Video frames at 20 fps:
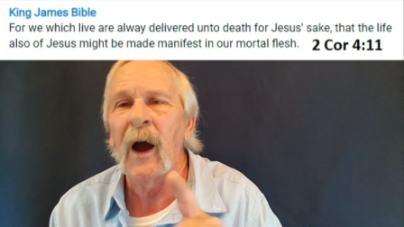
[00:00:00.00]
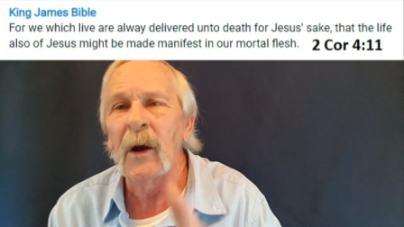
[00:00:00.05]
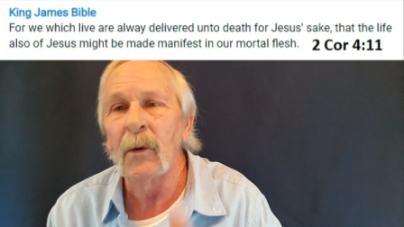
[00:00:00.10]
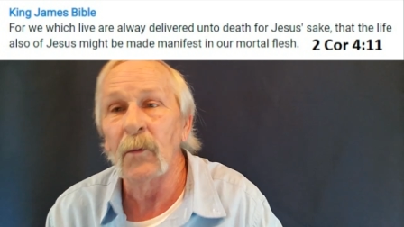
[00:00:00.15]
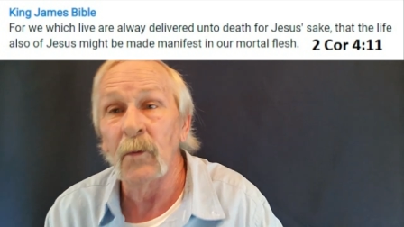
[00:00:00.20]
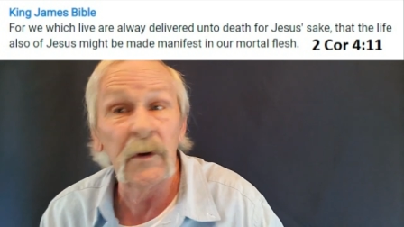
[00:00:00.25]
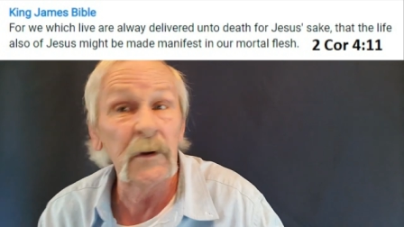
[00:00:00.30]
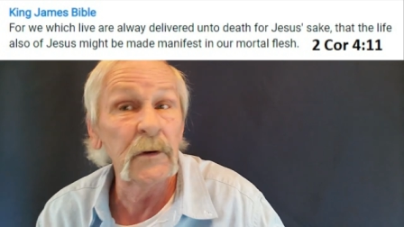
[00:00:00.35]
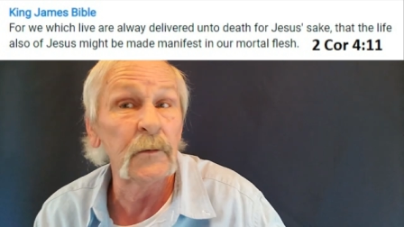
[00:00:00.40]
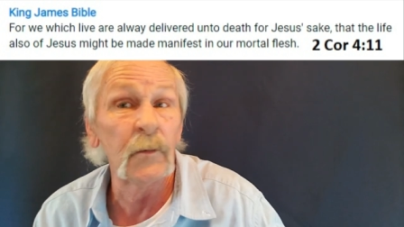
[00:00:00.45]

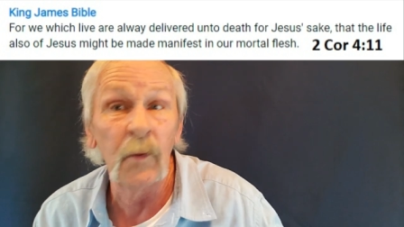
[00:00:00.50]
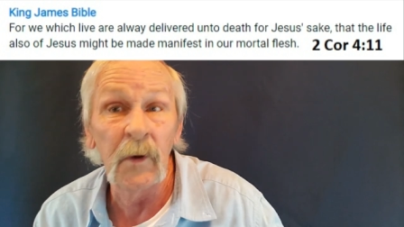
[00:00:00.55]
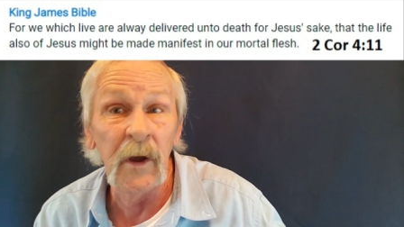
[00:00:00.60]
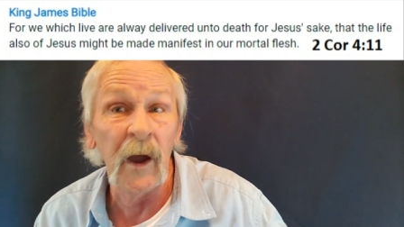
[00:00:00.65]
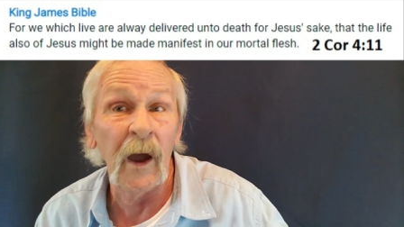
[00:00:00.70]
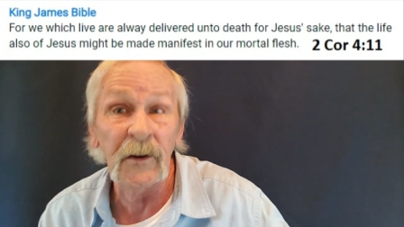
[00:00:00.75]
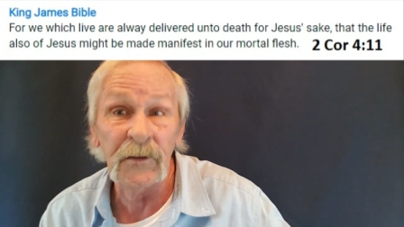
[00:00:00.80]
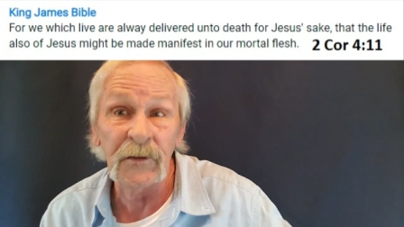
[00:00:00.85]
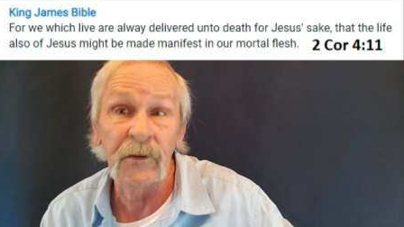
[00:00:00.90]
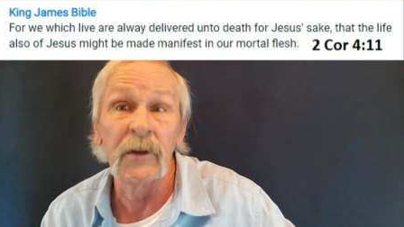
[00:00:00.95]
We
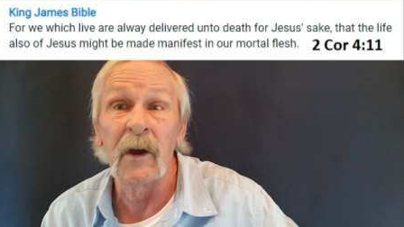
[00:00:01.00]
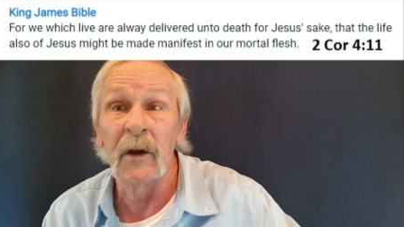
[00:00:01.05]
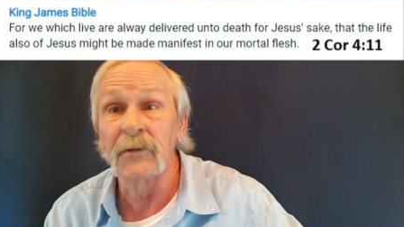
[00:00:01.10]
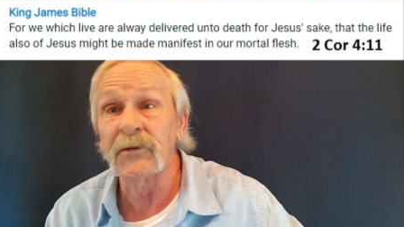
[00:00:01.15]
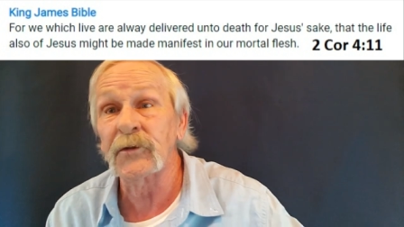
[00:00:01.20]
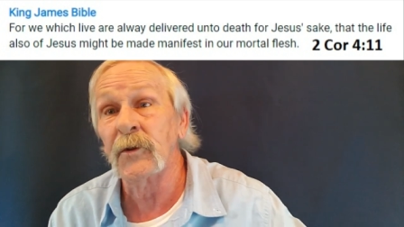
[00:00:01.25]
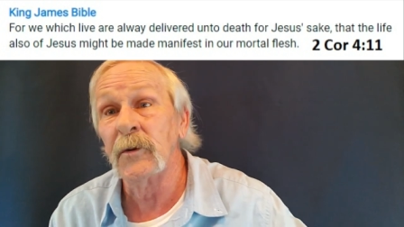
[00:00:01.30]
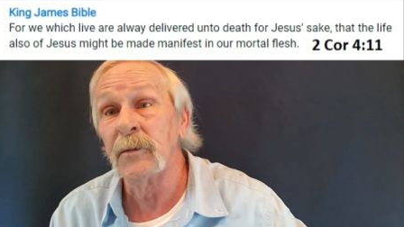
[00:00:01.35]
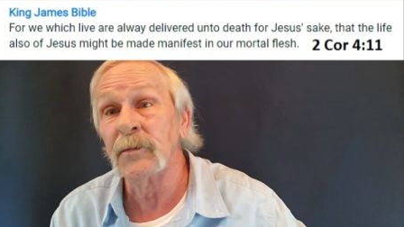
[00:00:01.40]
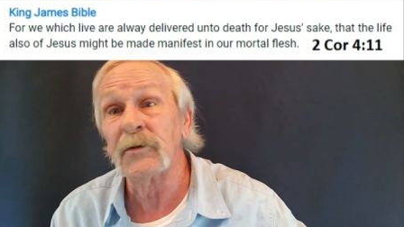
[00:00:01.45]
actually have
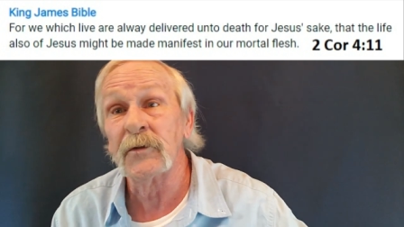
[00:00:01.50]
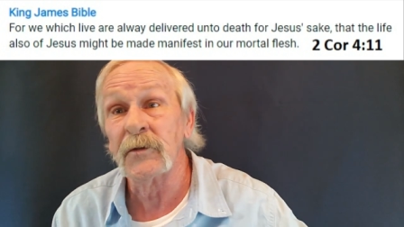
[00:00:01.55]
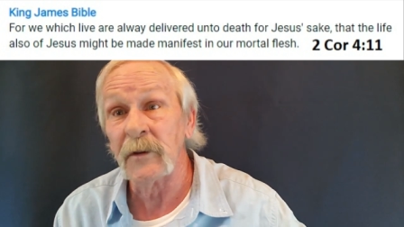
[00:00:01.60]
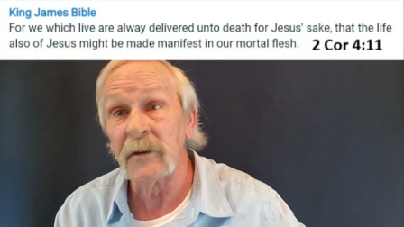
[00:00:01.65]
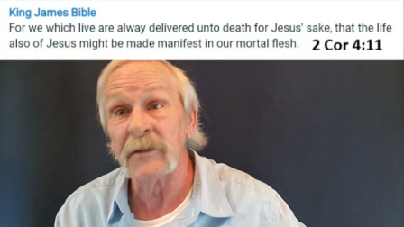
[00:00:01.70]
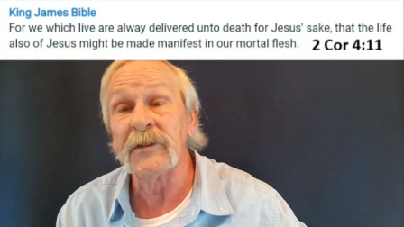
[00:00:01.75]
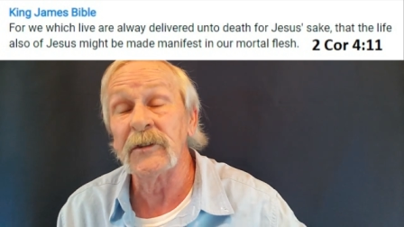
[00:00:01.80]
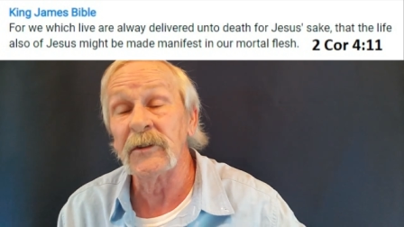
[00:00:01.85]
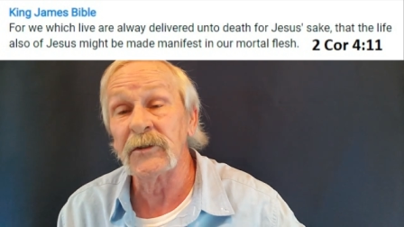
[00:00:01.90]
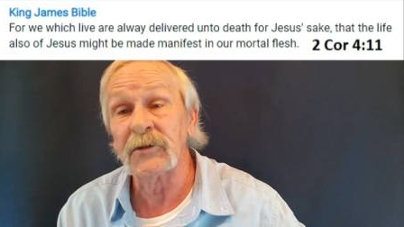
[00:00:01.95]
Scripture
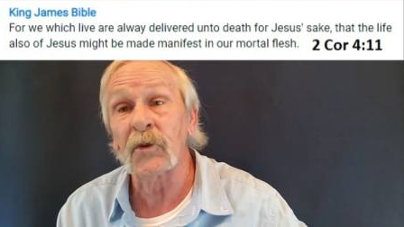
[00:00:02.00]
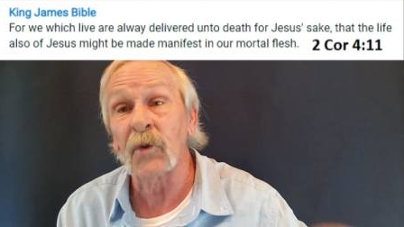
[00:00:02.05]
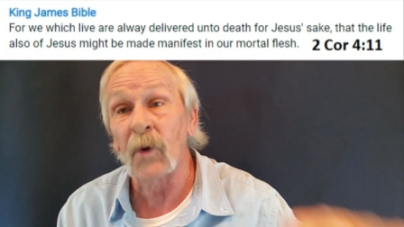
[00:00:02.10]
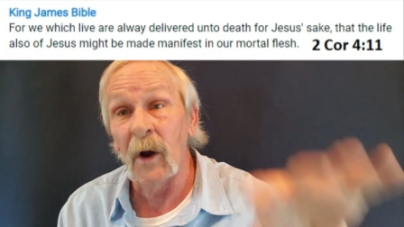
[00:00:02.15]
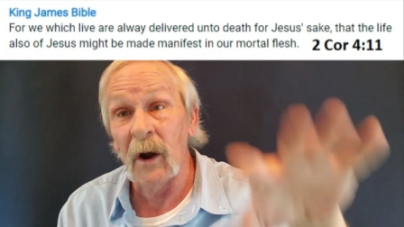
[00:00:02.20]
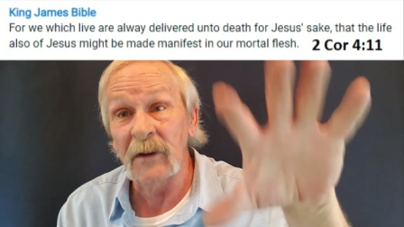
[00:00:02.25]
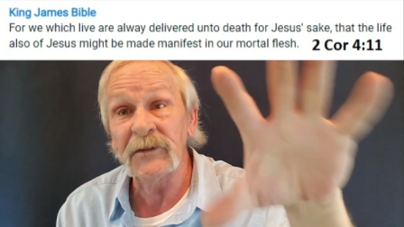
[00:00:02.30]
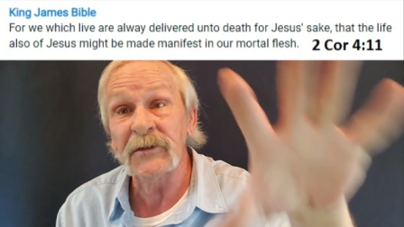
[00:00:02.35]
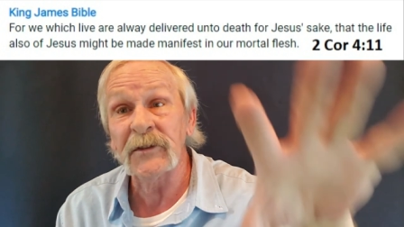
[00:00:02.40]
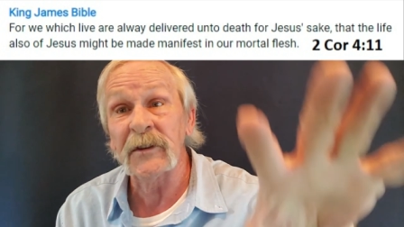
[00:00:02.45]
that says
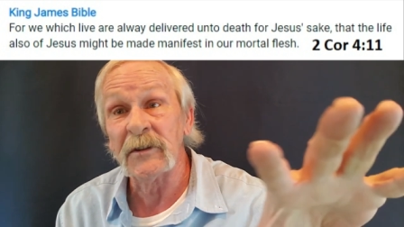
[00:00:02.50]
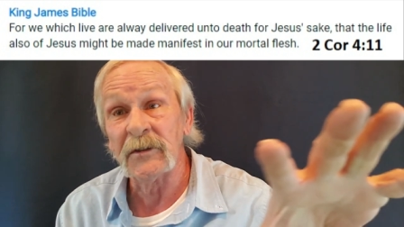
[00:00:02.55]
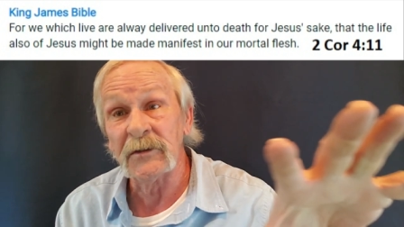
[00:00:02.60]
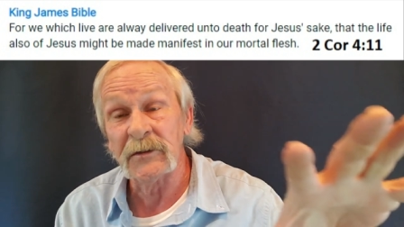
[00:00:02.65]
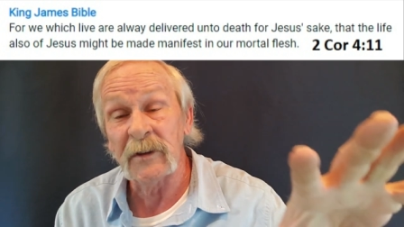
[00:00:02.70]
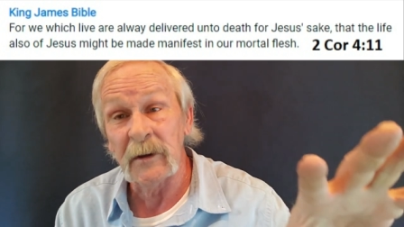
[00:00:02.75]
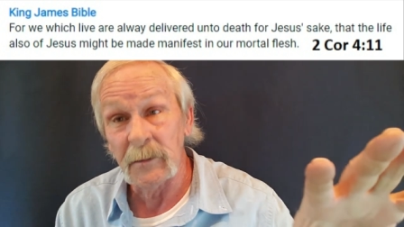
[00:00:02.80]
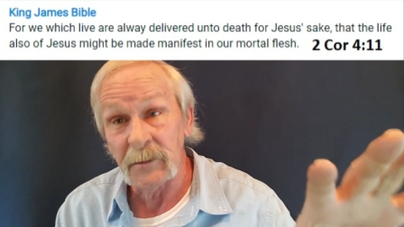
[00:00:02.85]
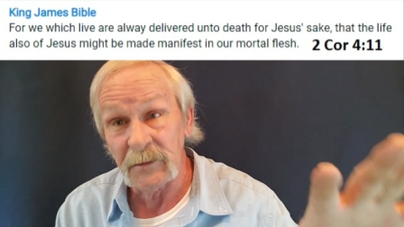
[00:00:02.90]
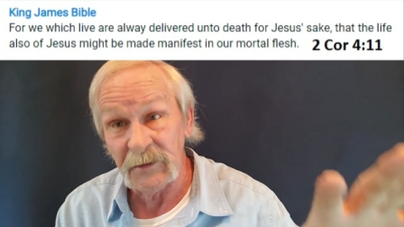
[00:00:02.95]
Christ
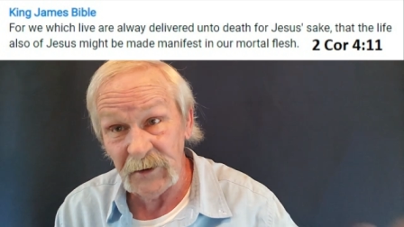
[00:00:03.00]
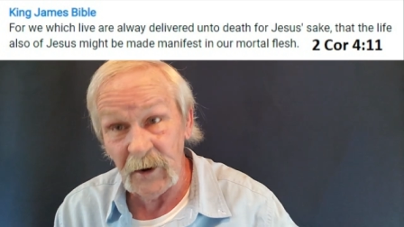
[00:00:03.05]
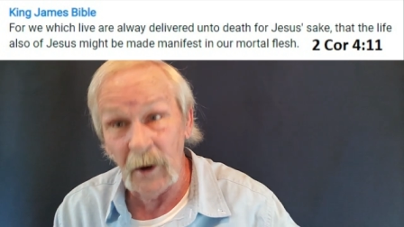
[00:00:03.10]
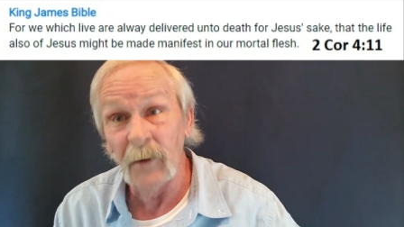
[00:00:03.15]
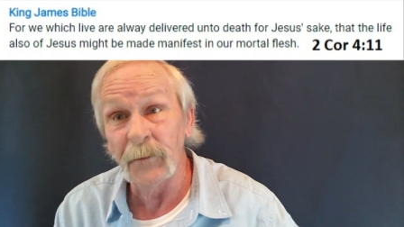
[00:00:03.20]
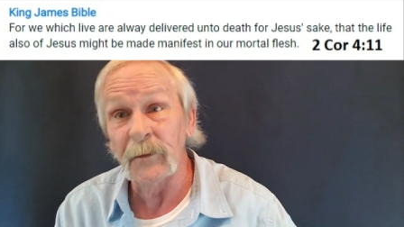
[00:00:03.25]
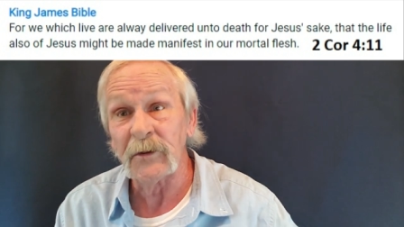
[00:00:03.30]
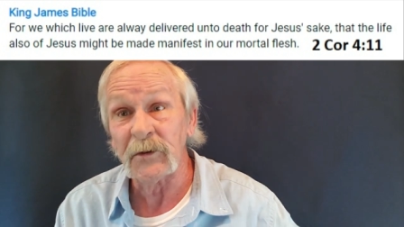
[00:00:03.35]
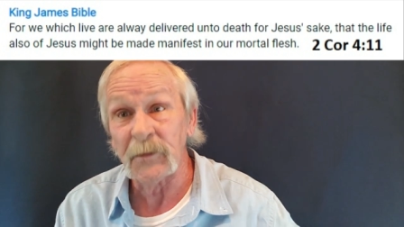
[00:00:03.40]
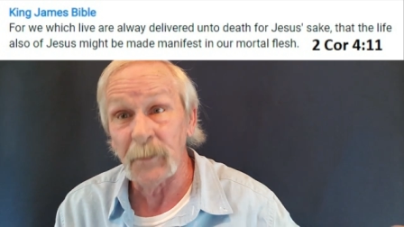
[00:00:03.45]

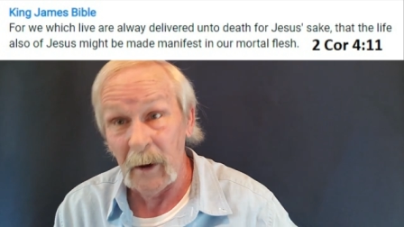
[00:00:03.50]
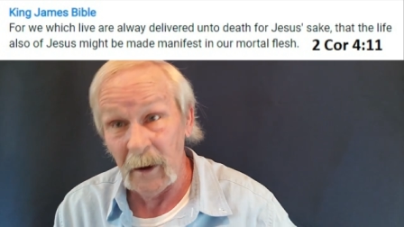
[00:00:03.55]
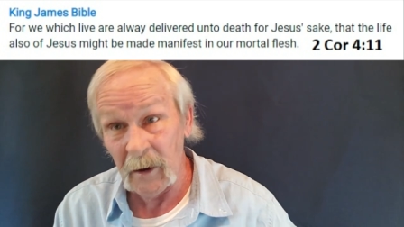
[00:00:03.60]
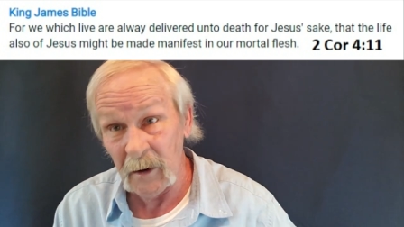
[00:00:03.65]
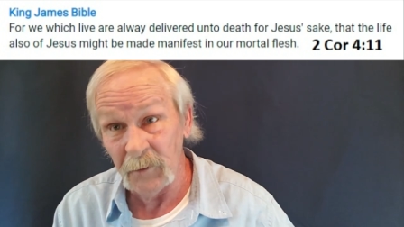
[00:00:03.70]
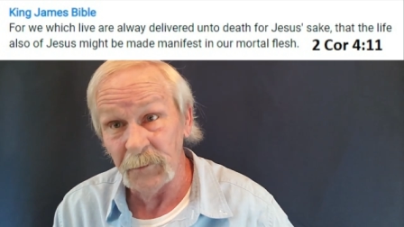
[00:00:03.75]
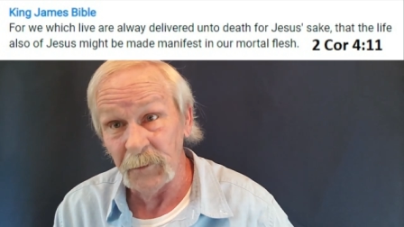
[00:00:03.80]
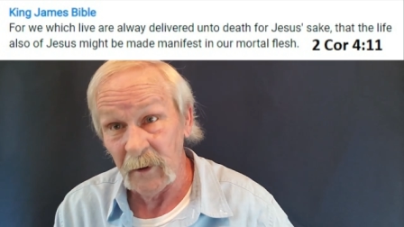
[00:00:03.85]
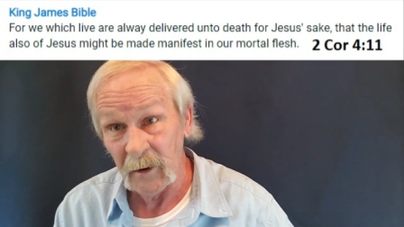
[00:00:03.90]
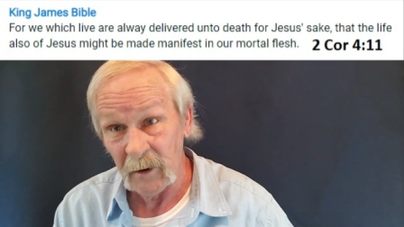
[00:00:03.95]
Himself is
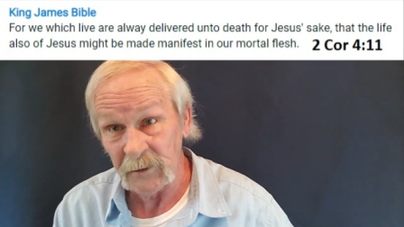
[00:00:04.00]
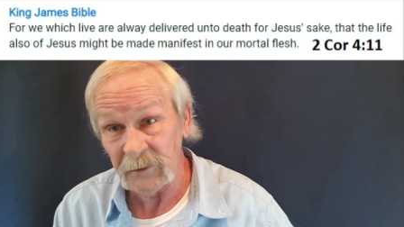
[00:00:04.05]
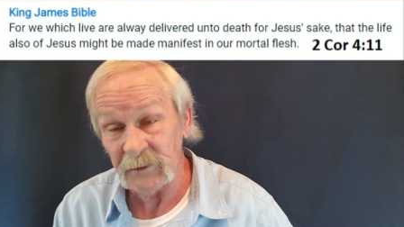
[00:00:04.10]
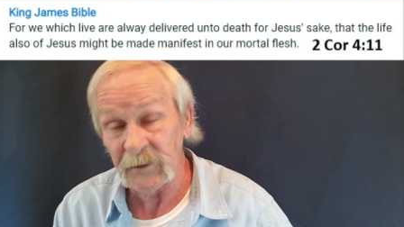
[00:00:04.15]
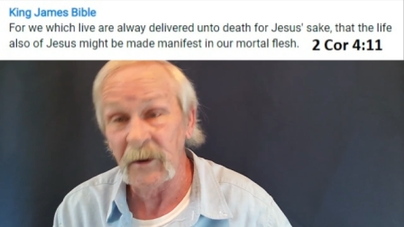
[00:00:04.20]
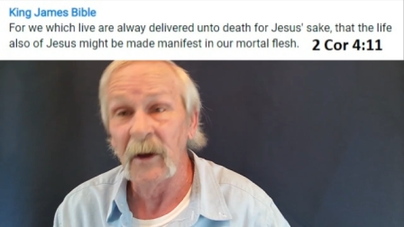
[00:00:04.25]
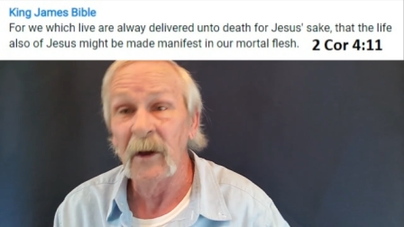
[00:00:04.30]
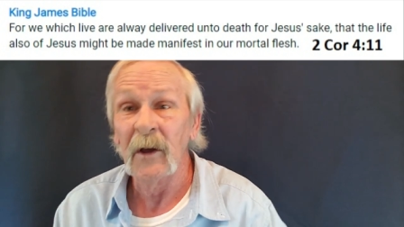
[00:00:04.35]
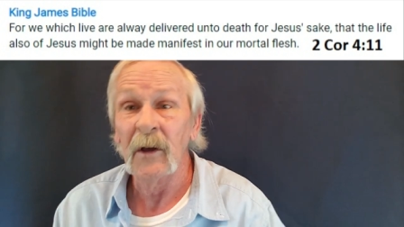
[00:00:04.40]
manifest